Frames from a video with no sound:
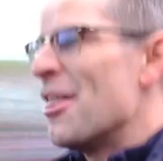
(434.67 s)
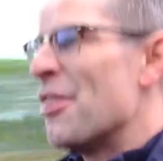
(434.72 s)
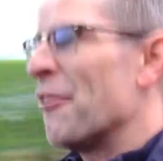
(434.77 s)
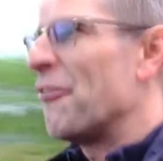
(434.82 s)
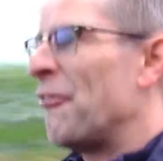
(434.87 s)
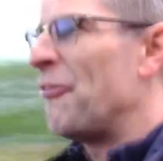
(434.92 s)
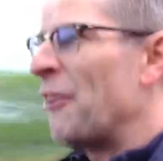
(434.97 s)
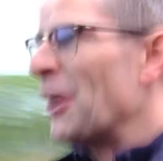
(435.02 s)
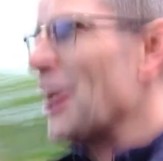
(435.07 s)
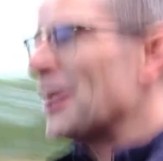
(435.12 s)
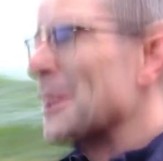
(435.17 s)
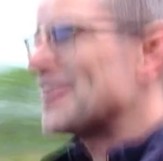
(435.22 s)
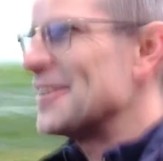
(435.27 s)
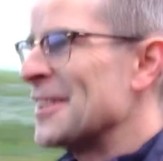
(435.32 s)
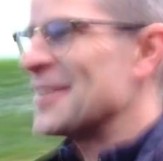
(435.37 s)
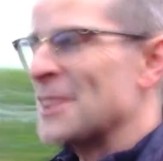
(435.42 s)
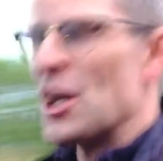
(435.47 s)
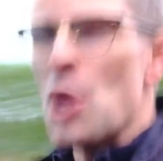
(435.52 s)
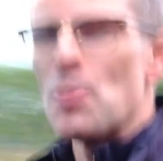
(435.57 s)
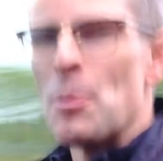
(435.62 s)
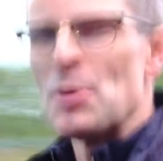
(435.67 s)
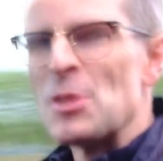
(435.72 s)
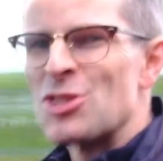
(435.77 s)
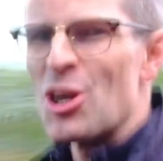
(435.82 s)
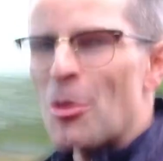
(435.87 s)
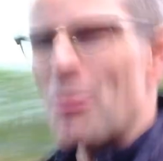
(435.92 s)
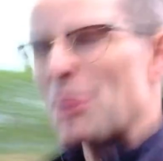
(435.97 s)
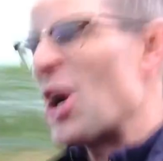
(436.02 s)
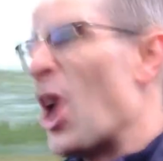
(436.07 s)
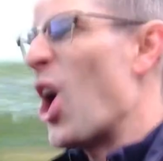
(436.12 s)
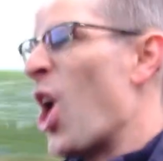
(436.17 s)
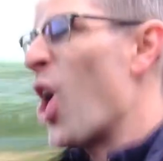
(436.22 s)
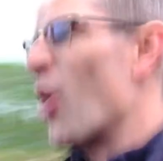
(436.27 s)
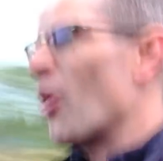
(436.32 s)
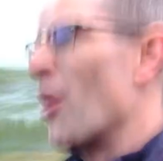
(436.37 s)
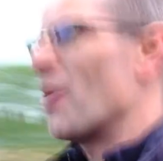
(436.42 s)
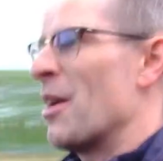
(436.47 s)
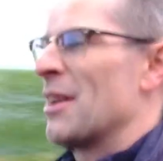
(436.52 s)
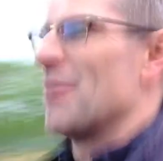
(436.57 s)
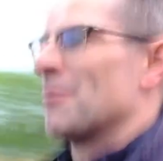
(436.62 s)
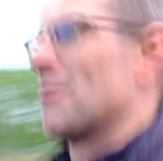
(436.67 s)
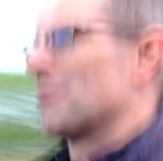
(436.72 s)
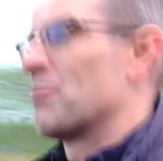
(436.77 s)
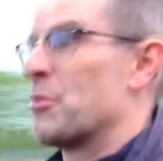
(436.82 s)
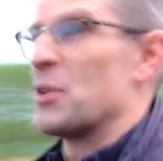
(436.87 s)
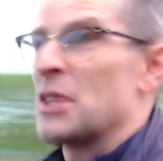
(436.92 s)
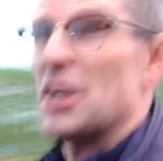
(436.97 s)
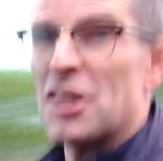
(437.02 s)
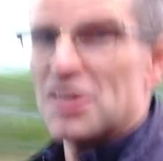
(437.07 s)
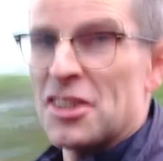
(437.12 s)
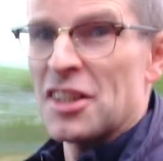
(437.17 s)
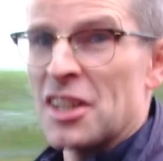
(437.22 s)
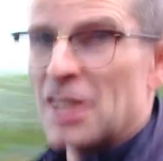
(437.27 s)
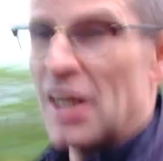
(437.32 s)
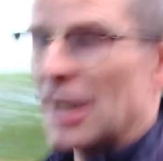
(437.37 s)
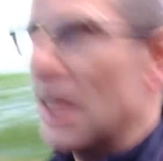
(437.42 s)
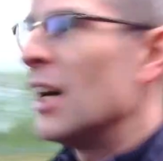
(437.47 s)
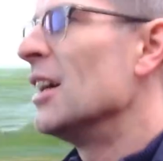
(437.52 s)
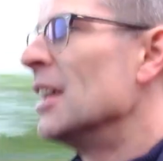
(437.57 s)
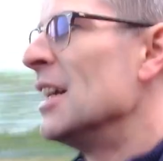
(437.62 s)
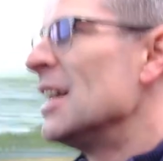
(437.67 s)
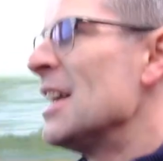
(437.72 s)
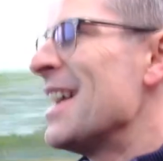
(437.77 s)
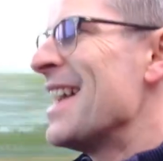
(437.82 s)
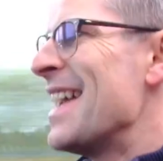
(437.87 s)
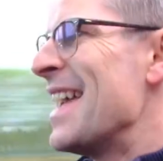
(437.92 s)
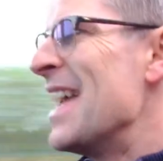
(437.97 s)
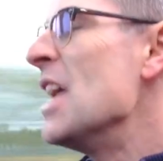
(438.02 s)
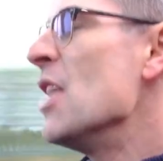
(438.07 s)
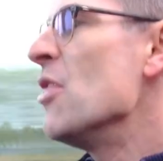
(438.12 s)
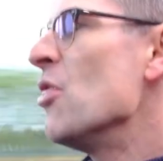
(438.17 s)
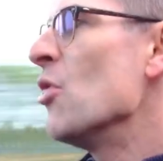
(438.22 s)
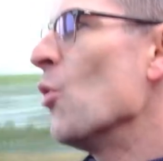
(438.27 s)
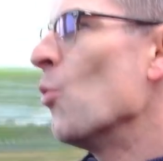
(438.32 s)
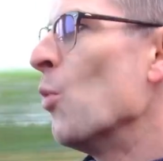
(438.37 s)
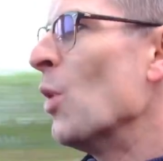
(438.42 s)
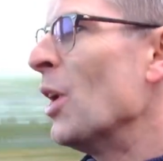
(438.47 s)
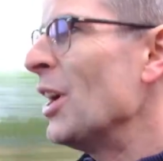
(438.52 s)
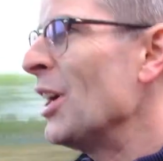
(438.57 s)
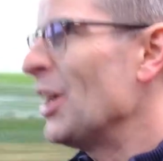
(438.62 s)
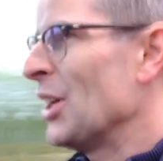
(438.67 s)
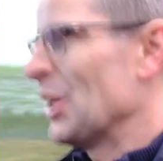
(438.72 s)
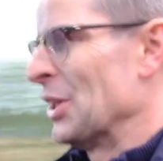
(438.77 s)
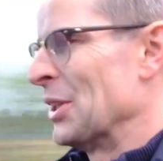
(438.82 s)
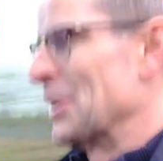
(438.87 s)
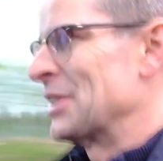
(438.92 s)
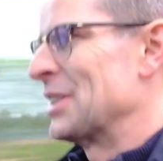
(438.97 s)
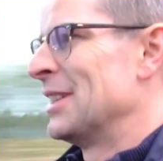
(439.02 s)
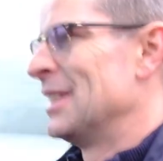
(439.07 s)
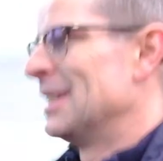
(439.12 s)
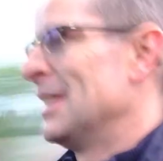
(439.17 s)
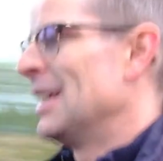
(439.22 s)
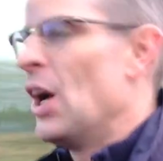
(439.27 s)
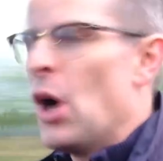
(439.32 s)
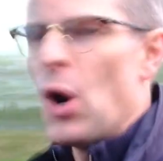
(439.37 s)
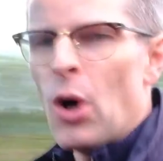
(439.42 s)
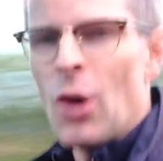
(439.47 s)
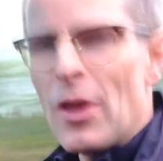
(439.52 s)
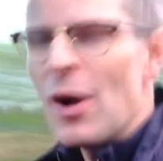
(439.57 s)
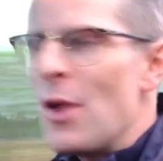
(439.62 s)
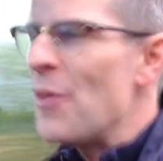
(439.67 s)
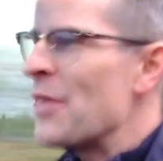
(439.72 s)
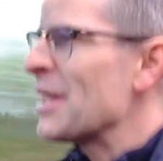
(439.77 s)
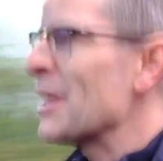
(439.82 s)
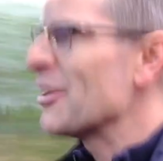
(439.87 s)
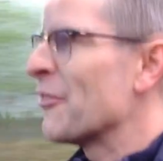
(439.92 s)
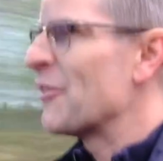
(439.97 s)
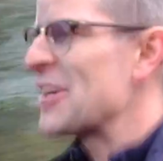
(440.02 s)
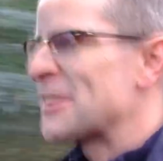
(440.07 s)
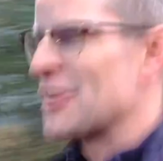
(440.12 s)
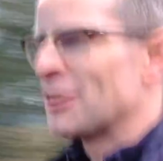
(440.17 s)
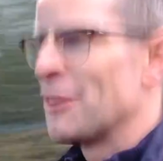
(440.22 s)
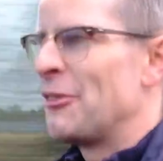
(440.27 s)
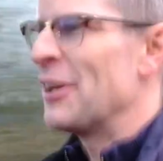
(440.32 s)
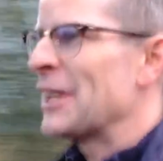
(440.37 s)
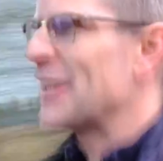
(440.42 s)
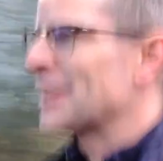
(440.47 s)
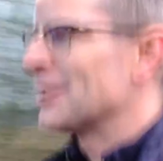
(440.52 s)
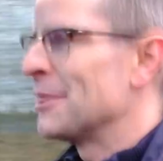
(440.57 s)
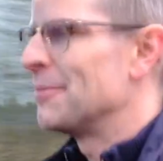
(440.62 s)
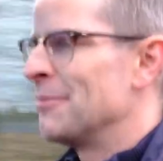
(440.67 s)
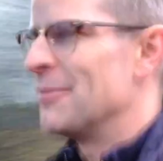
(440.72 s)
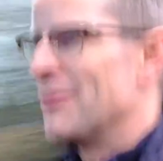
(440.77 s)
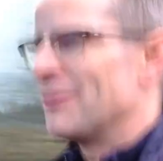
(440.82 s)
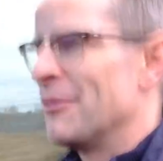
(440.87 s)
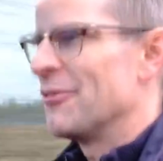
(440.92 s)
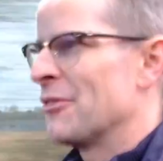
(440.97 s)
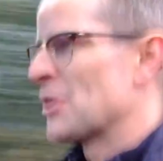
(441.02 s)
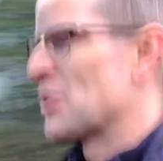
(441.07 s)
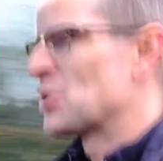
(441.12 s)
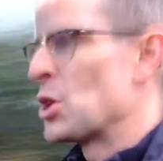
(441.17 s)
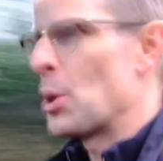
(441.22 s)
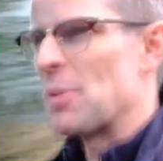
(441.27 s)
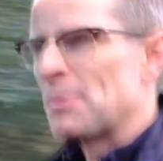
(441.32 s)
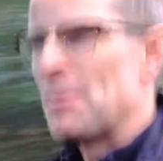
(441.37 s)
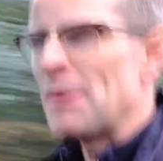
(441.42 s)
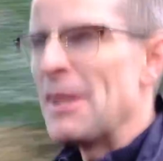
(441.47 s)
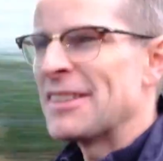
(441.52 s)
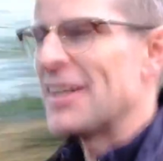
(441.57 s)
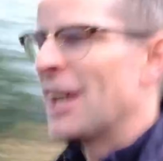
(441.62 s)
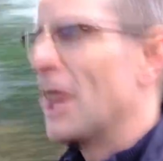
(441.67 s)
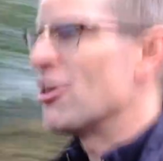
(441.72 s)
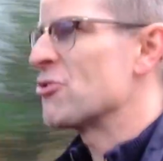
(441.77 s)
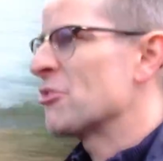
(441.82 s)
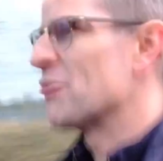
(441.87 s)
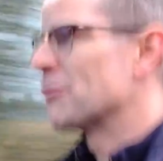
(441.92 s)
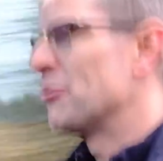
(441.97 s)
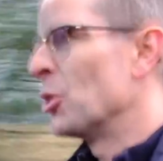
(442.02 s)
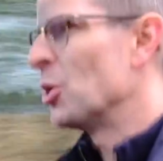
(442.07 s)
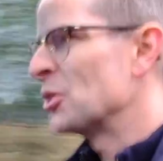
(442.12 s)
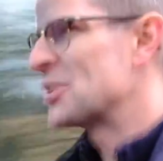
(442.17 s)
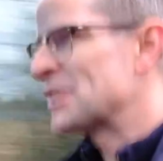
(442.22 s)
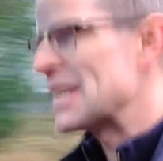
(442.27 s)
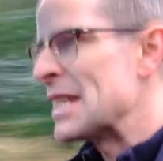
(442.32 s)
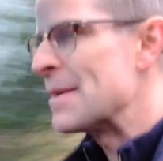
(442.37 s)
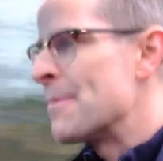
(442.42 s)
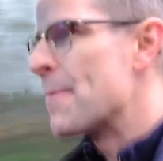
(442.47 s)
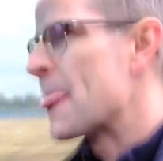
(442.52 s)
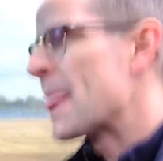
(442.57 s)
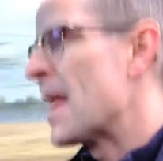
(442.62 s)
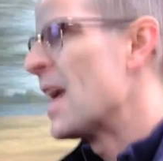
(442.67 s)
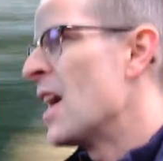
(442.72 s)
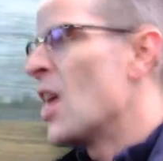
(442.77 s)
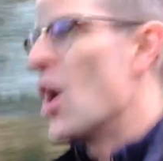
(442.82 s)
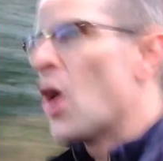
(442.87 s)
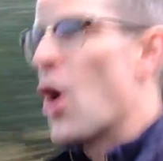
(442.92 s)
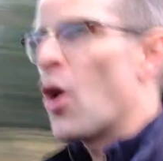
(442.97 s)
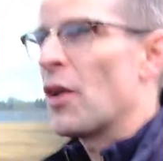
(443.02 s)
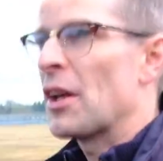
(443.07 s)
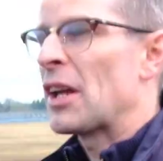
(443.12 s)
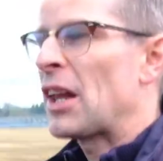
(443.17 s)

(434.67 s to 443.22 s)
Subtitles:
the fastest open-top car, production car, in the world. Although the official figure for the top speed is 140, on a